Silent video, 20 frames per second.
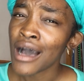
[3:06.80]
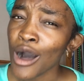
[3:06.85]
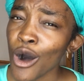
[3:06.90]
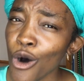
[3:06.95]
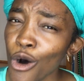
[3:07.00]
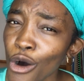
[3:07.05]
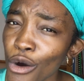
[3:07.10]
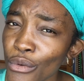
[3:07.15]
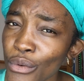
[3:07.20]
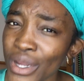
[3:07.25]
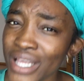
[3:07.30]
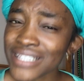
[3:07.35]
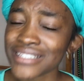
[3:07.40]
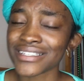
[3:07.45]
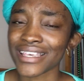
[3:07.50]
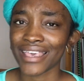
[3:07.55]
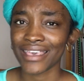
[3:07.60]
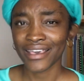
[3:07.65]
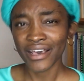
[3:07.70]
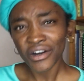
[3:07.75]
orange
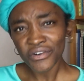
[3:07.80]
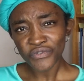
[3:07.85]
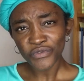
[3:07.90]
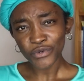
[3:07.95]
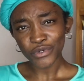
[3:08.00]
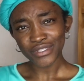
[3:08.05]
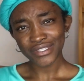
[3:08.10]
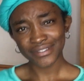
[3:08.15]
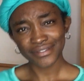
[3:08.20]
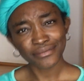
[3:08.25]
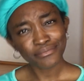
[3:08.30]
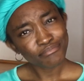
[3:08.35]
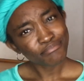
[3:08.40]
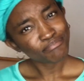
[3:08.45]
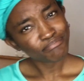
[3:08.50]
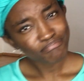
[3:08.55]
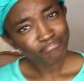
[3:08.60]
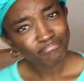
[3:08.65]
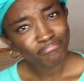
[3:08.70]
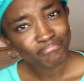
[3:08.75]
Air Force,
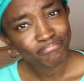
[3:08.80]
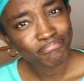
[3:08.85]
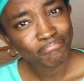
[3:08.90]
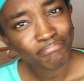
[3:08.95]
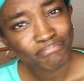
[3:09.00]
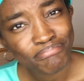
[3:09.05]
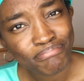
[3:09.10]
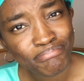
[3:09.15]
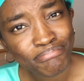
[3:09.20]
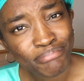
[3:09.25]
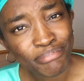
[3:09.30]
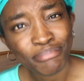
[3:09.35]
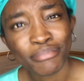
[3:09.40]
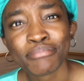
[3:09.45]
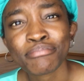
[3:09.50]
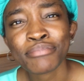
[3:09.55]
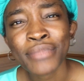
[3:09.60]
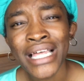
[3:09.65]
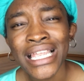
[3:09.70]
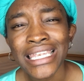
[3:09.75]

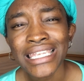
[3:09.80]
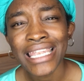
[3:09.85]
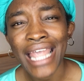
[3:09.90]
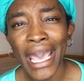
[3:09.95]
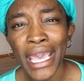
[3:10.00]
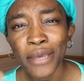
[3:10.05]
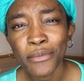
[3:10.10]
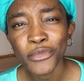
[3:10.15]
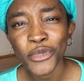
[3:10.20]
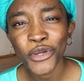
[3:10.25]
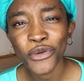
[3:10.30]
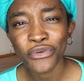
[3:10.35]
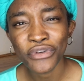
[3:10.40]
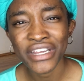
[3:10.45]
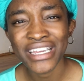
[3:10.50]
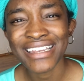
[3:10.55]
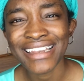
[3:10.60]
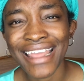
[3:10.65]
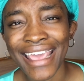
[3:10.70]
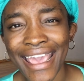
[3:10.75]
lime
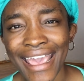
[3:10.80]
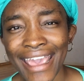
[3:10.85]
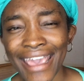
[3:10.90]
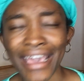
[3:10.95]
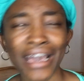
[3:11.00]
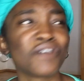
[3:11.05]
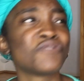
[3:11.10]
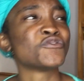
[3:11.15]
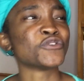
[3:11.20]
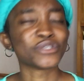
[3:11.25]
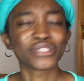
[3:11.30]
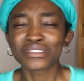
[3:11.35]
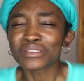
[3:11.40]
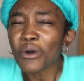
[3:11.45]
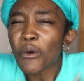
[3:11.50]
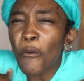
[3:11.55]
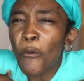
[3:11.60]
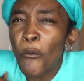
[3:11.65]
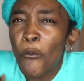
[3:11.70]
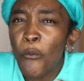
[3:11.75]
green Air Force.
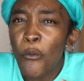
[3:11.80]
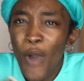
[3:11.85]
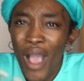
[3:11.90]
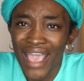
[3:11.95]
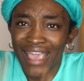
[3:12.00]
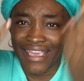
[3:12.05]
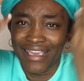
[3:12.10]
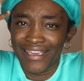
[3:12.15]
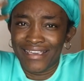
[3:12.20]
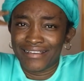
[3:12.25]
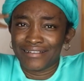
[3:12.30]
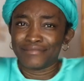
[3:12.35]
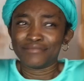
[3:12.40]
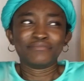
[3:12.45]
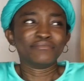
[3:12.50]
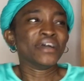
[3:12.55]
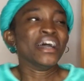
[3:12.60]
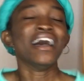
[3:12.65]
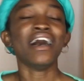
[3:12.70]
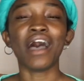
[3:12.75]
Why?
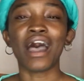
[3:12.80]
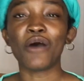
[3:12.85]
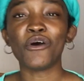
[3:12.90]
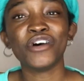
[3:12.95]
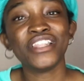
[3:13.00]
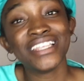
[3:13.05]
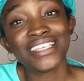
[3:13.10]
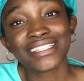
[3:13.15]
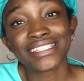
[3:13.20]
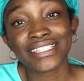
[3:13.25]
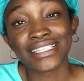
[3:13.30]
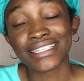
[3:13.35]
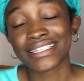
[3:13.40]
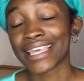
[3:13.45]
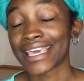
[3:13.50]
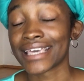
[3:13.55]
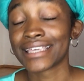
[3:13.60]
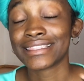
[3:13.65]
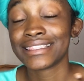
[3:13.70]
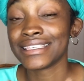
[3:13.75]
Honestly,
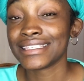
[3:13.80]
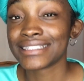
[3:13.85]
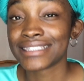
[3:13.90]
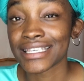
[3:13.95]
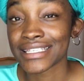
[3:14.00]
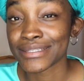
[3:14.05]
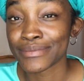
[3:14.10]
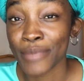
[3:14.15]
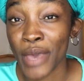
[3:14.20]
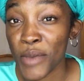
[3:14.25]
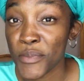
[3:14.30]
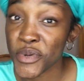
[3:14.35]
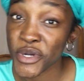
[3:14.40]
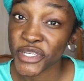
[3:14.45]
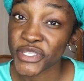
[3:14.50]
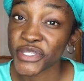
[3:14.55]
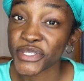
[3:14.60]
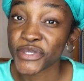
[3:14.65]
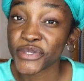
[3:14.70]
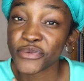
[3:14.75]
like, this is just my
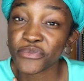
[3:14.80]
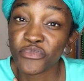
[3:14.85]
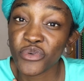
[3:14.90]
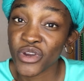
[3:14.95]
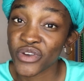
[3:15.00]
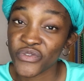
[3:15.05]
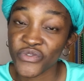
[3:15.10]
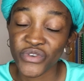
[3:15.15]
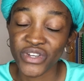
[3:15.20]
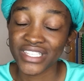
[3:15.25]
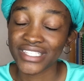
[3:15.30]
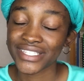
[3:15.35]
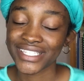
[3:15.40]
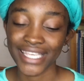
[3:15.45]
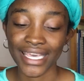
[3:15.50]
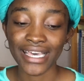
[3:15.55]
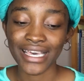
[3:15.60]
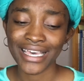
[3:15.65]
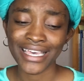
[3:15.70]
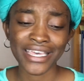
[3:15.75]
personal preference,
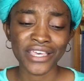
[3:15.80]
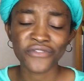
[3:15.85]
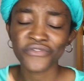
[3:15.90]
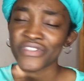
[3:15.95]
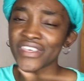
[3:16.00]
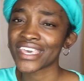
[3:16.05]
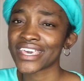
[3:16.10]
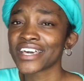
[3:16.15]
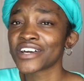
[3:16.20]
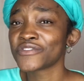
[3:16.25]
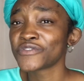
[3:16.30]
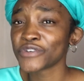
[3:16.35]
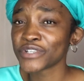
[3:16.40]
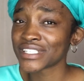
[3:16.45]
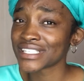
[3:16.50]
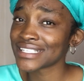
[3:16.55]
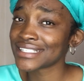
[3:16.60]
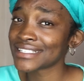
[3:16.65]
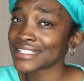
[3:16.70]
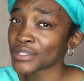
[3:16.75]
yeah? If the Air Force
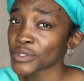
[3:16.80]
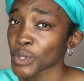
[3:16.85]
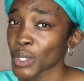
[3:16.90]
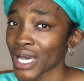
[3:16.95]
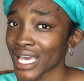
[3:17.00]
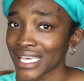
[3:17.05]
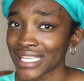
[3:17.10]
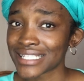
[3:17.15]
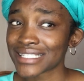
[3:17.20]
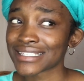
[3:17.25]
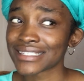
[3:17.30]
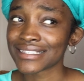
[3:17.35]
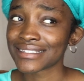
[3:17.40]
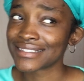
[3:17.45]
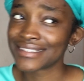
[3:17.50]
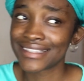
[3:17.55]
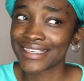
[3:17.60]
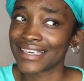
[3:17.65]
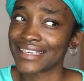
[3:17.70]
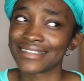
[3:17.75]
isn't white,
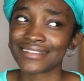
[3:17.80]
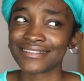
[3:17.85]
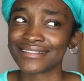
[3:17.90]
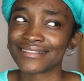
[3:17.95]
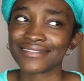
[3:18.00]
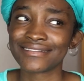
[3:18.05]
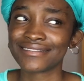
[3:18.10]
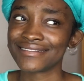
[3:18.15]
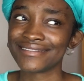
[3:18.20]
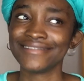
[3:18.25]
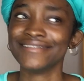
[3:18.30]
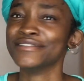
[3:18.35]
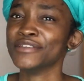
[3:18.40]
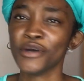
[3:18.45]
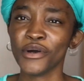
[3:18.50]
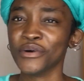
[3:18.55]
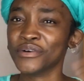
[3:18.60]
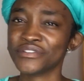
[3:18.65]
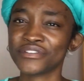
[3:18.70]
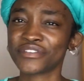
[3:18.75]
then
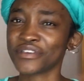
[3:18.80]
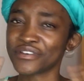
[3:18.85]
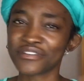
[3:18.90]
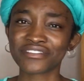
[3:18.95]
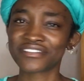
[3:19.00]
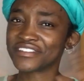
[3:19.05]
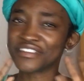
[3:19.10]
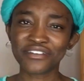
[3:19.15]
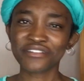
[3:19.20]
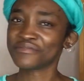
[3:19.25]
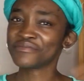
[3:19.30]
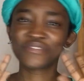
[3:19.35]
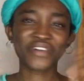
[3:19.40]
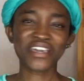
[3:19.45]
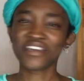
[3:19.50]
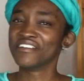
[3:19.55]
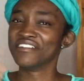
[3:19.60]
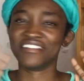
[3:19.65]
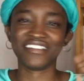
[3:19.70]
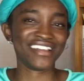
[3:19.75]
no, don't
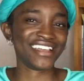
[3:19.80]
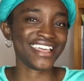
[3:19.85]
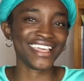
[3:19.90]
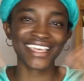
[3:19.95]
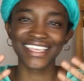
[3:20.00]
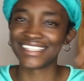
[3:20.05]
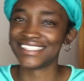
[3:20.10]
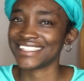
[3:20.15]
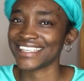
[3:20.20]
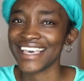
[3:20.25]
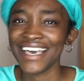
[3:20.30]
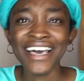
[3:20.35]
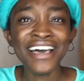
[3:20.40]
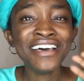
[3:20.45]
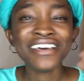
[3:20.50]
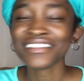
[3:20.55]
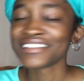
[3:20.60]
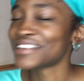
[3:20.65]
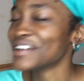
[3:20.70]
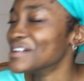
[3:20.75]
wear it.
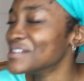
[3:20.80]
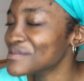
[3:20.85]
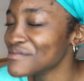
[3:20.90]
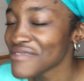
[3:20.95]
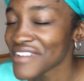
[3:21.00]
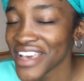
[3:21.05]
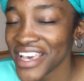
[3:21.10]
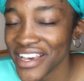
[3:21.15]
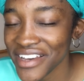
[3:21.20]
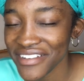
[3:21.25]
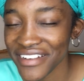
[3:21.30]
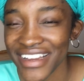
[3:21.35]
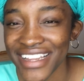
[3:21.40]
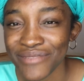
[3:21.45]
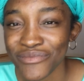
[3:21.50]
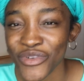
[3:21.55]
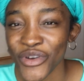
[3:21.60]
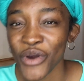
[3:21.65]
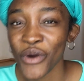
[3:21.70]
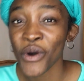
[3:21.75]
Don't wear it,
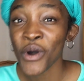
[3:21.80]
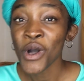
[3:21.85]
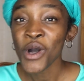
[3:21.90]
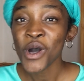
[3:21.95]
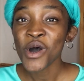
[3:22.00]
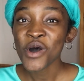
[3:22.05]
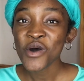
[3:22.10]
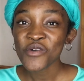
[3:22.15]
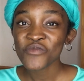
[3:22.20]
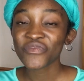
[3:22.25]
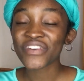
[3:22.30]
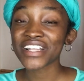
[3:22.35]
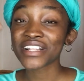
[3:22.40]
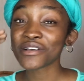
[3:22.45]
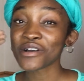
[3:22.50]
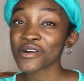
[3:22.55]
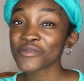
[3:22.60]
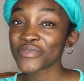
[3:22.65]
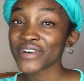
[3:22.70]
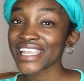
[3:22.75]
bro. But
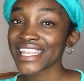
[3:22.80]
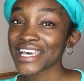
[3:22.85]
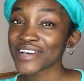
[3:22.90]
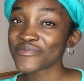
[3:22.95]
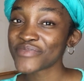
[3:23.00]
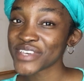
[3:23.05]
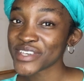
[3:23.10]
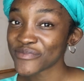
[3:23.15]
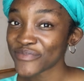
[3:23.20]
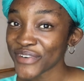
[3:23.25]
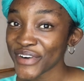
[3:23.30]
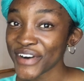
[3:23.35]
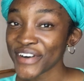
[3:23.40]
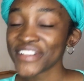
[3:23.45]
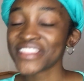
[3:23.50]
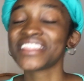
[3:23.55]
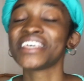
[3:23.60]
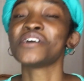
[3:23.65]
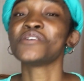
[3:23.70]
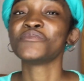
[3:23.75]
Copperla people,
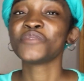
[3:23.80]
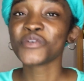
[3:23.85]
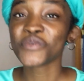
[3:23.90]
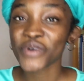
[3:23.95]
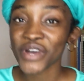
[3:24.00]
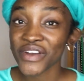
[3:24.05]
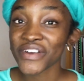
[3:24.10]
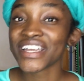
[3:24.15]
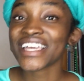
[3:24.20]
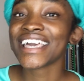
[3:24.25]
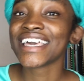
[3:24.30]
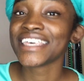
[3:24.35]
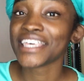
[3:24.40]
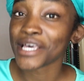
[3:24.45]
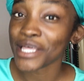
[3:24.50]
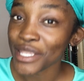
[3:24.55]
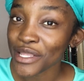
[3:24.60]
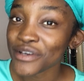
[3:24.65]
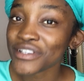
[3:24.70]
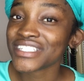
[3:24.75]
they'll be wearing a
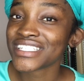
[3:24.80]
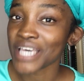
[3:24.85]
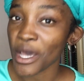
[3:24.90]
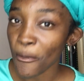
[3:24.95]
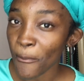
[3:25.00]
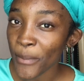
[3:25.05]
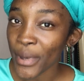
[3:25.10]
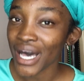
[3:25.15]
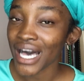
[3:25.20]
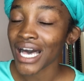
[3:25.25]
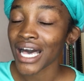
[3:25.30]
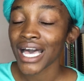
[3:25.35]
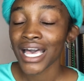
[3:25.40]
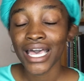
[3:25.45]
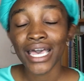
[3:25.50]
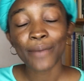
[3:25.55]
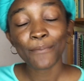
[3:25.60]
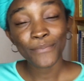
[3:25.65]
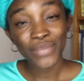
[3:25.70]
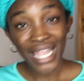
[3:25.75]
yellow jumper,
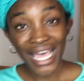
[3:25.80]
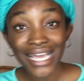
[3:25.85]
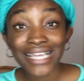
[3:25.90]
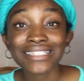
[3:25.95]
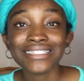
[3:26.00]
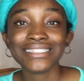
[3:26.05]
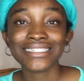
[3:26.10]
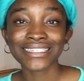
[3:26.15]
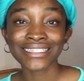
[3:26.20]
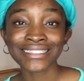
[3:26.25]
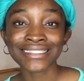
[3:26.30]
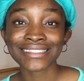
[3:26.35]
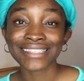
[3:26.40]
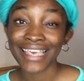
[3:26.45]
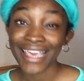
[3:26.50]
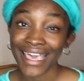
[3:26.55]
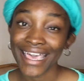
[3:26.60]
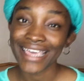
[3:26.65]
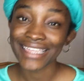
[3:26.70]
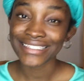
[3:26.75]
black jeans,
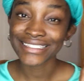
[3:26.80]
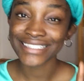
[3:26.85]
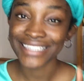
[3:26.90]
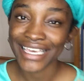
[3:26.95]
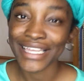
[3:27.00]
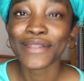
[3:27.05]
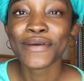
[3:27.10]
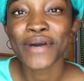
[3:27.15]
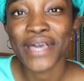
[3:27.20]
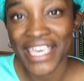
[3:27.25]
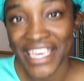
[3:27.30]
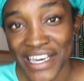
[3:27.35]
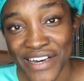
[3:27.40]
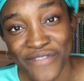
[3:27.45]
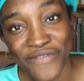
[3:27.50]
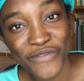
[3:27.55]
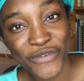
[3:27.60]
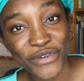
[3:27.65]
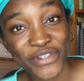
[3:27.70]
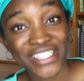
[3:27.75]
and yellow Air
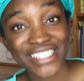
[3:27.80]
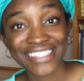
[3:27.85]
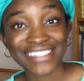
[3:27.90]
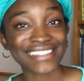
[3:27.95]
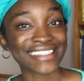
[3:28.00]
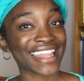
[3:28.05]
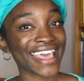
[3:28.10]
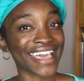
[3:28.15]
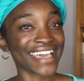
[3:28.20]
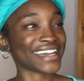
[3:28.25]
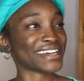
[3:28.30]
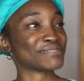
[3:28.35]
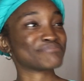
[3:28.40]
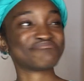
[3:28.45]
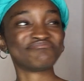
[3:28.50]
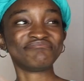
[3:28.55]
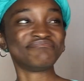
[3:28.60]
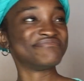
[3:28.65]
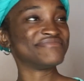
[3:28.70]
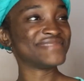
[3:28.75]
Force. Like,
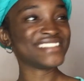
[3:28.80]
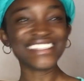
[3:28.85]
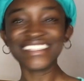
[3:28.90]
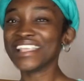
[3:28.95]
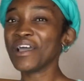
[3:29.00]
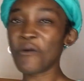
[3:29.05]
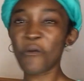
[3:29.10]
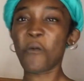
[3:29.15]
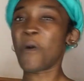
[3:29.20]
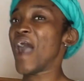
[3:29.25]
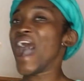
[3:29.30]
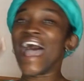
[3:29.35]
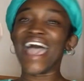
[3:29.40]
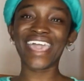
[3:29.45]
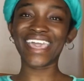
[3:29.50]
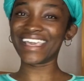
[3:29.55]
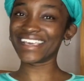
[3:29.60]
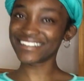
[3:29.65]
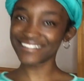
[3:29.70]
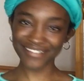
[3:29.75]

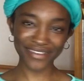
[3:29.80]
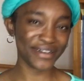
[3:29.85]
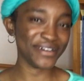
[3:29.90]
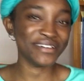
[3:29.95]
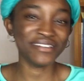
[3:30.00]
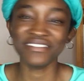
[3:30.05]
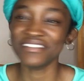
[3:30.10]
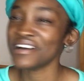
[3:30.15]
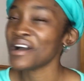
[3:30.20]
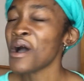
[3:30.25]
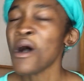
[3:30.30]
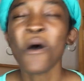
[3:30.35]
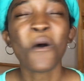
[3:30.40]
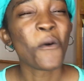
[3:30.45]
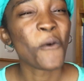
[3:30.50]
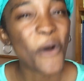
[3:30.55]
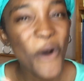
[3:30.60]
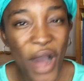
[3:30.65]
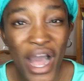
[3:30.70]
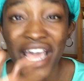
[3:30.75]
why?
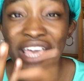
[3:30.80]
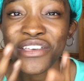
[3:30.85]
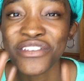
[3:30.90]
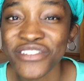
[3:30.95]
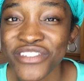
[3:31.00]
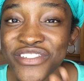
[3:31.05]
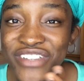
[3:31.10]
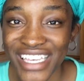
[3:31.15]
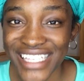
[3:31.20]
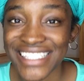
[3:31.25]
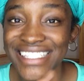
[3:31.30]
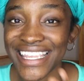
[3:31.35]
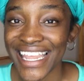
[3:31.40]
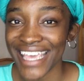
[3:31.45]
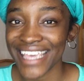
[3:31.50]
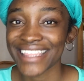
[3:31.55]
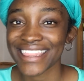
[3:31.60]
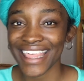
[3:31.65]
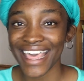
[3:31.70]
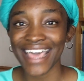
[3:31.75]
Why you dressed
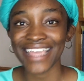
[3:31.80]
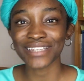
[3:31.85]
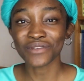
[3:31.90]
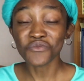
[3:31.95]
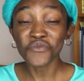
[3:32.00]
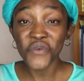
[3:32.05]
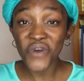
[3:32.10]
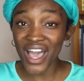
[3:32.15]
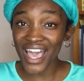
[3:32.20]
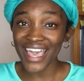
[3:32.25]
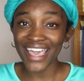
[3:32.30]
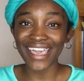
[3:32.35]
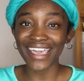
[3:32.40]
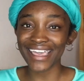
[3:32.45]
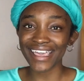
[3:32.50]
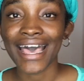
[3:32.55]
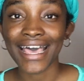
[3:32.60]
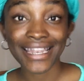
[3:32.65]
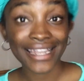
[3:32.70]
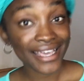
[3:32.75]
like that?
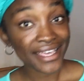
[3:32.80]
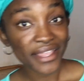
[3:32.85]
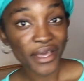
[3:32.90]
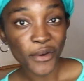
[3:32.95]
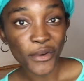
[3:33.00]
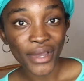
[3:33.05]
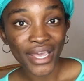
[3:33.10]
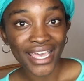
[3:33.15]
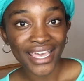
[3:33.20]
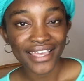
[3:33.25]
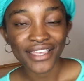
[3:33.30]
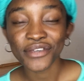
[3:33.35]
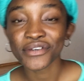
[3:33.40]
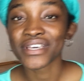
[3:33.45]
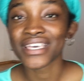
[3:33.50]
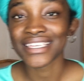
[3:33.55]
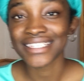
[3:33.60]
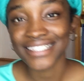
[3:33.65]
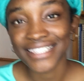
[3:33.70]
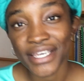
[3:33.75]
Why? Another way you
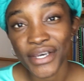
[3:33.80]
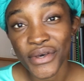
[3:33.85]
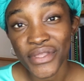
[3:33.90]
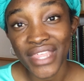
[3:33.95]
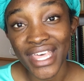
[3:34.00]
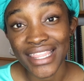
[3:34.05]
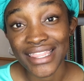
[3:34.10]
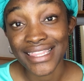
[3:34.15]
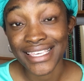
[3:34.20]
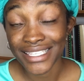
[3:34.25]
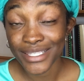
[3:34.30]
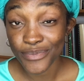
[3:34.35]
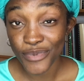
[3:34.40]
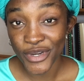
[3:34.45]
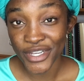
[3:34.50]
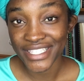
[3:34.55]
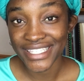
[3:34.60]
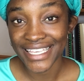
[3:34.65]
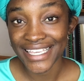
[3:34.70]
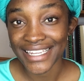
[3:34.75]
can tell that this
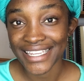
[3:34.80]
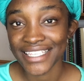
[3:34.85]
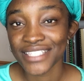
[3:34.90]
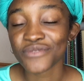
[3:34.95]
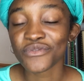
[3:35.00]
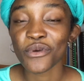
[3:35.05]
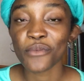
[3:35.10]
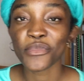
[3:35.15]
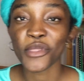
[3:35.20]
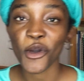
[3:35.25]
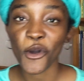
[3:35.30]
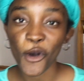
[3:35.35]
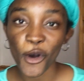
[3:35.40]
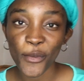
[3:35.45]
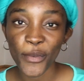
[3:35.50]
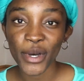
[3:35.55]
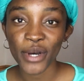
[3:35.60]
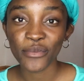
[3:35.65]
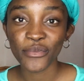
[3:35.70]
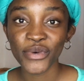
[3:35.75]
person is from the
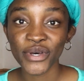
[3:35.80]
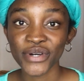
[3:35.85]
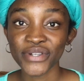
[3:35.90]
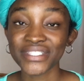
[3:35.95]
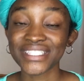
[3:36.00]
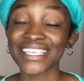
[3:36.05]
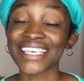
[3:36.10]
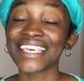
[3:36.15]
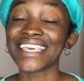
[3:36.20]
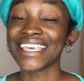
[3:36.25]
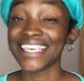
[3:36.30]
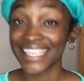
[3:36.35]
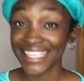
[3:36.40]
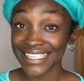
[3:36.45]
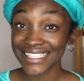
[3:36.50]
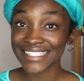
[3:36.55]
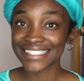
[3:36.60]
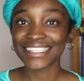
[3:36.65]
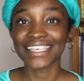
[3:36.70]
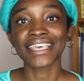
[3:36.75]
Copperbelt is